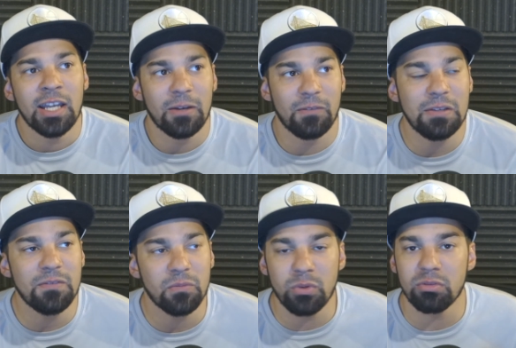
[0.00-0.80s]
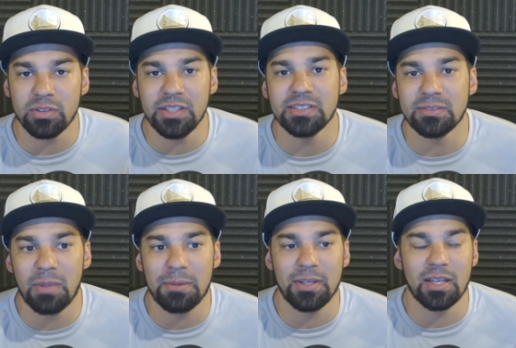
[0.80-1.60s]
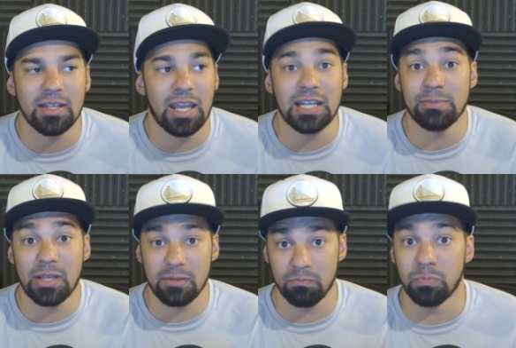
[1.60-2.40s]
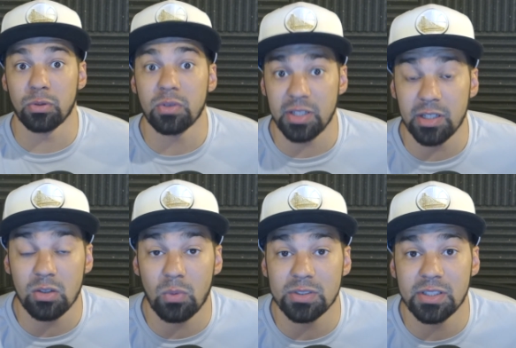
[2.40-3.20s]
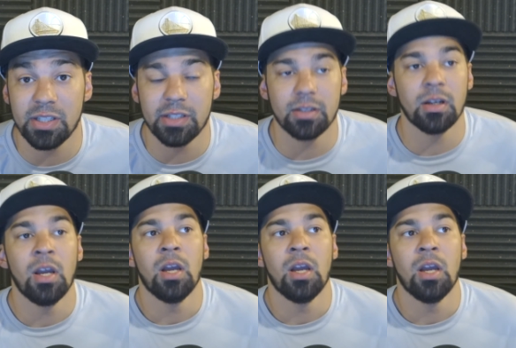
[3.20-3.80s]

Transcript: if, even if we released maybe an anime per year, once a year,